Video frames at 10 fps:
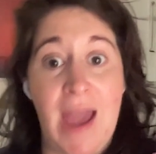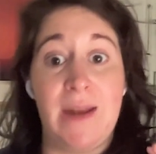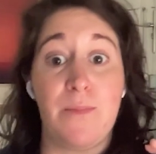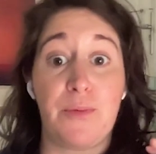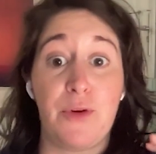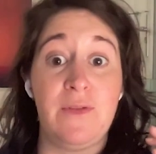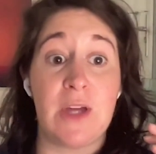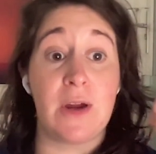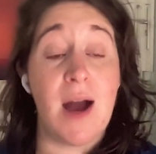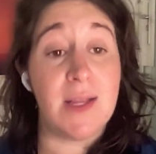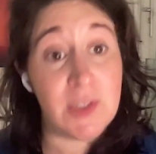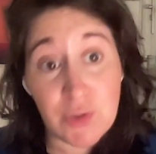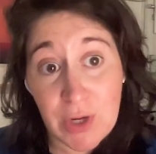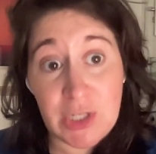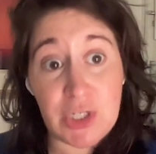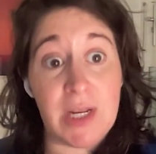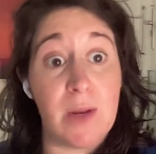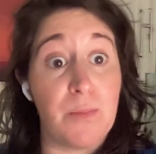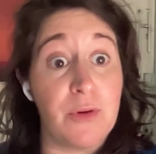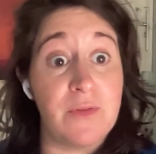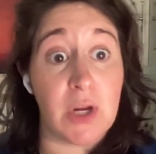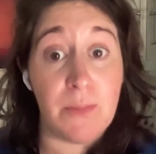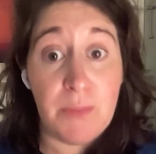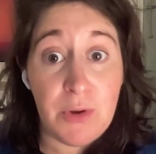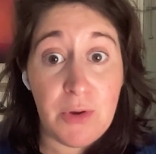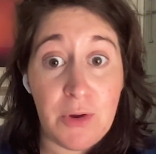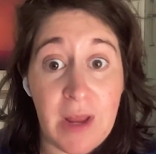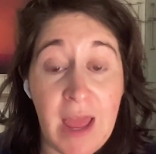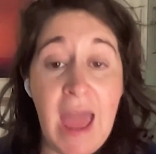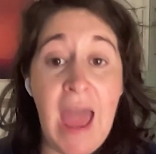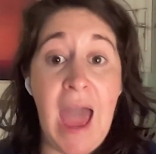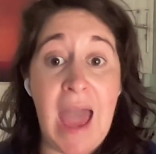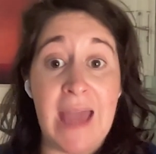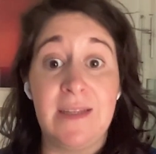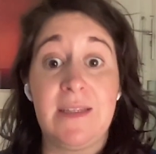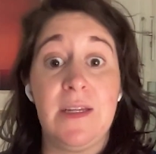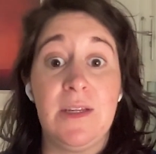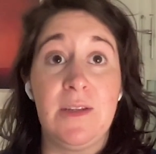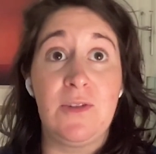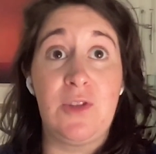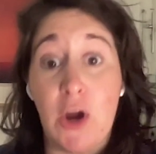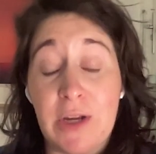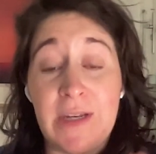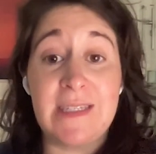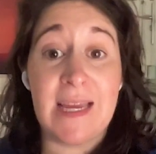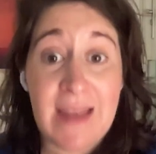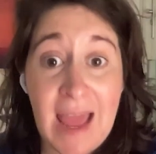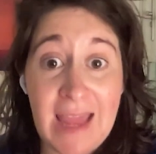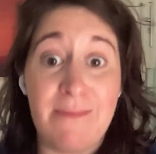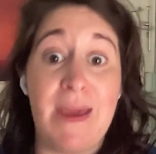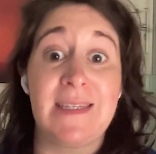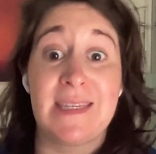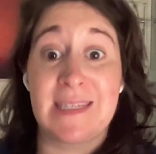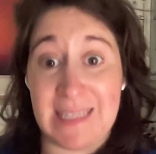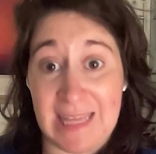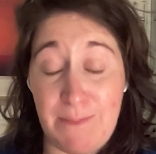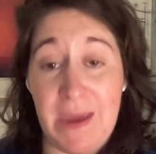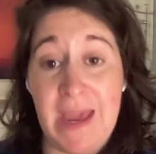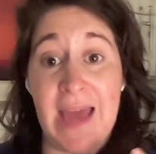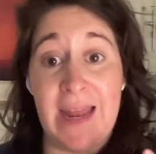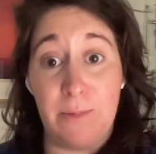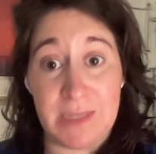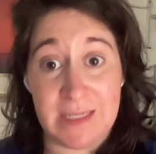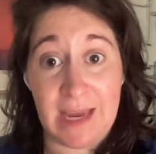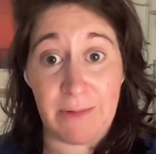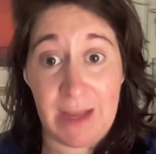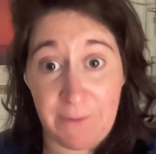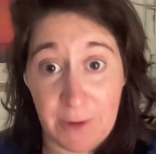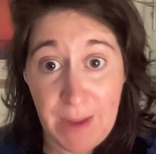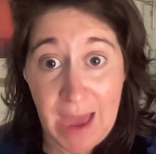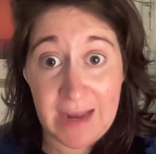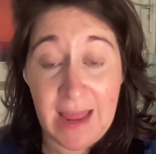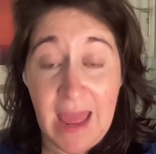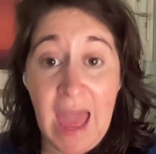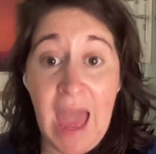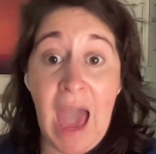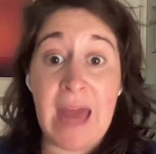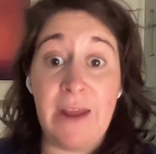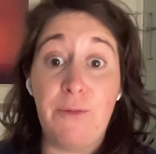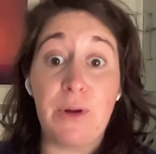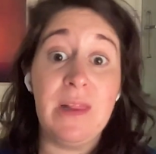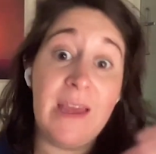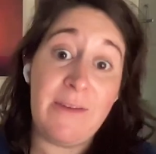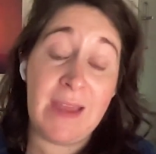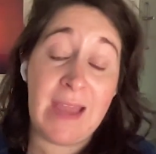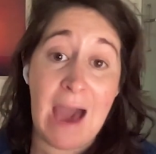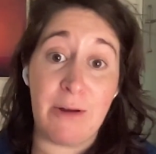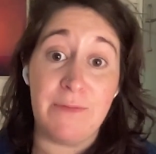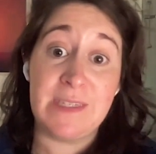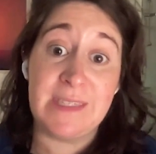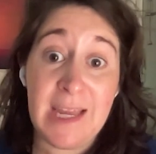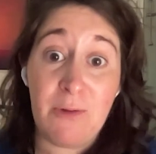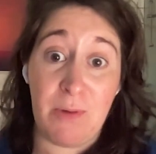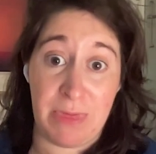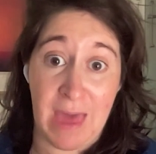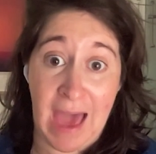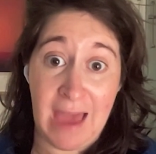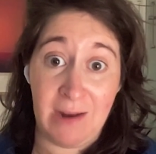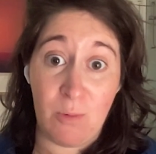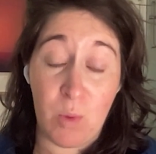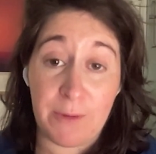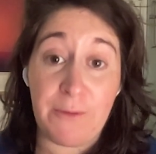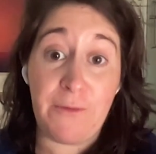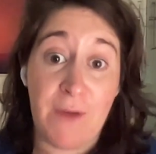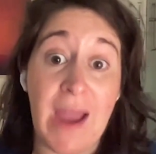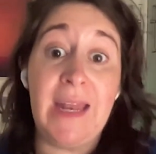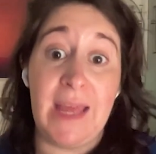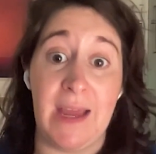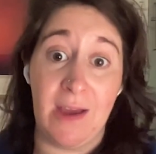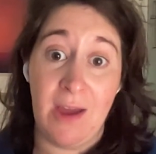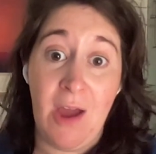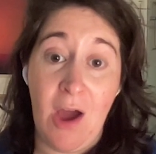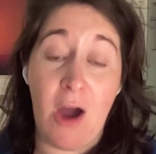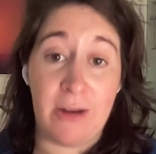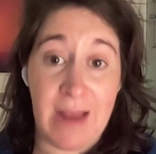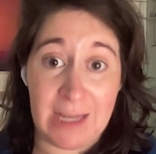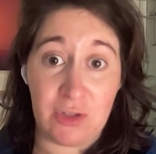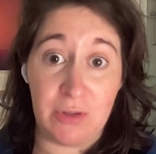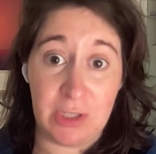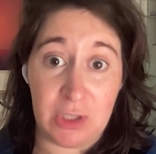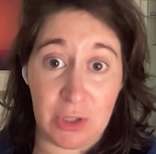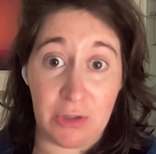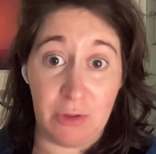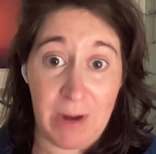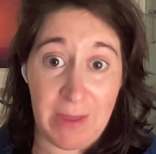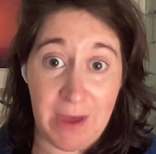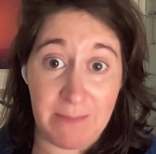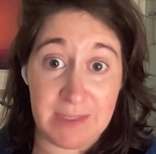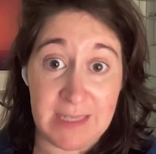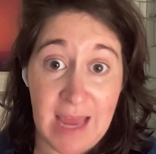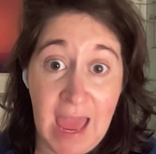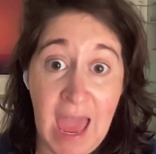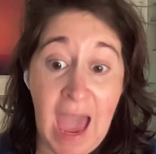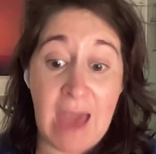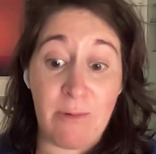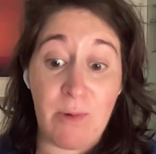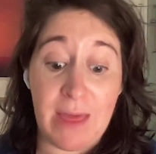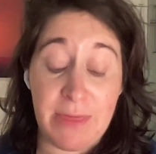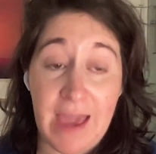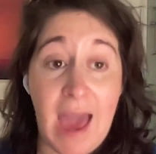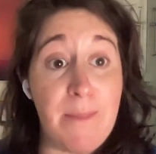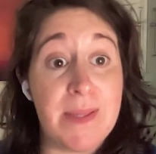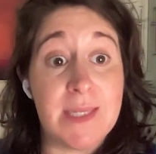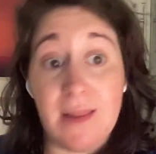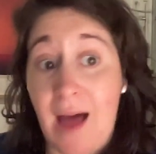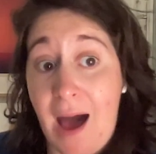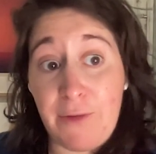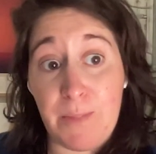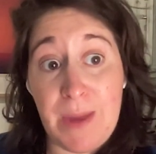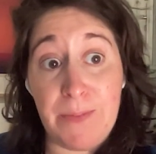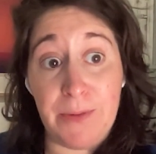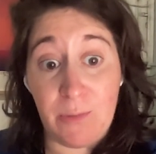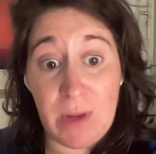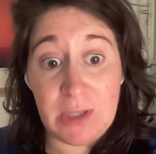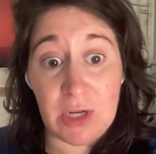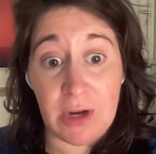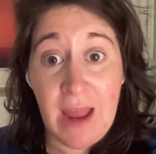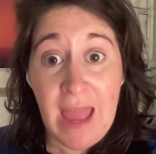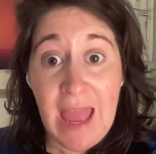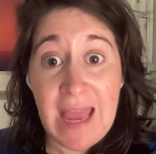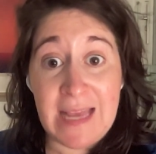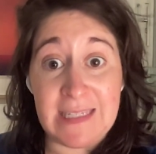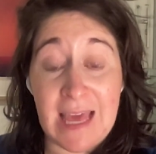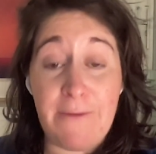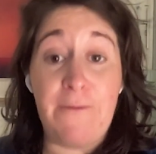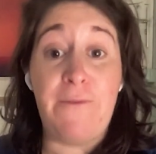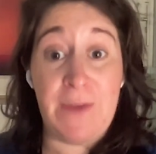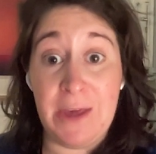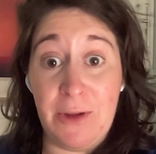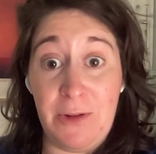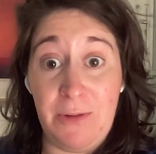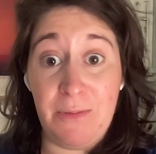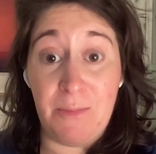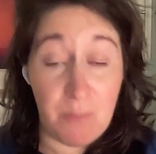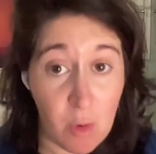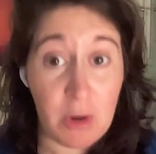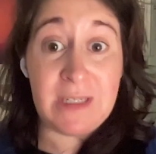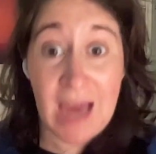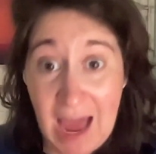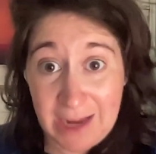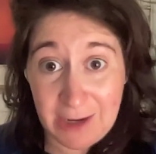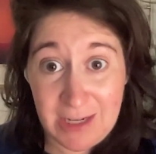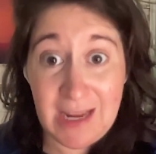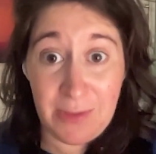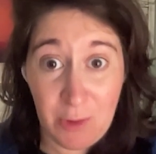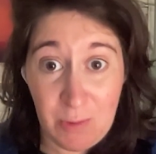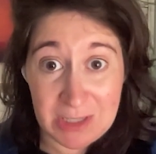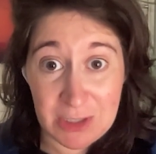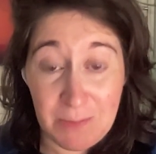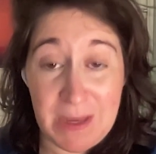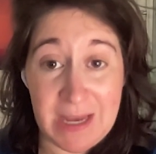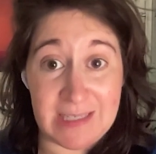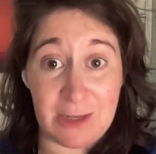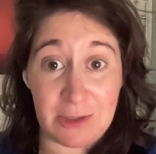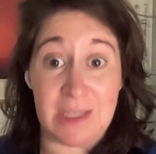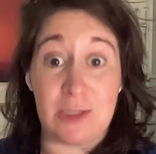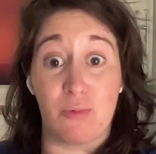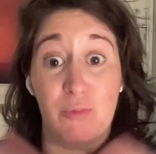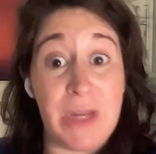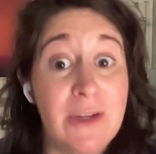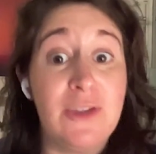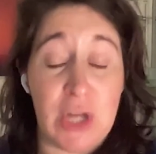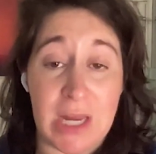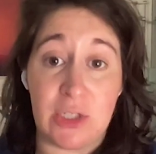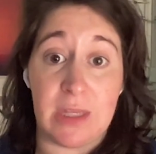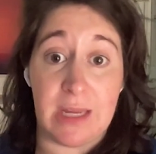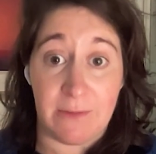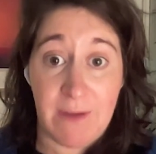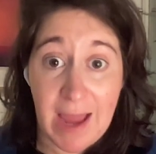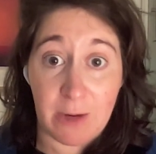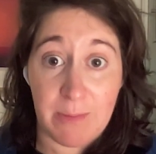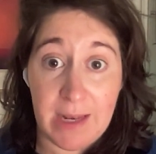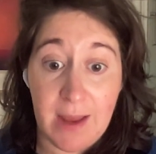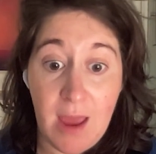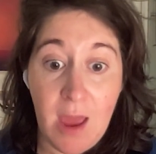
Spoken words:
and improves our concentration and improves our mood. And darkness at night makes us sleepy and helps us get ready for bed. And if we're living out of sync with that, we're fighting our natural internal rhythms. And what I think happens a lot for people in winter is they feel more tired in the winter because there's this real change in the environment,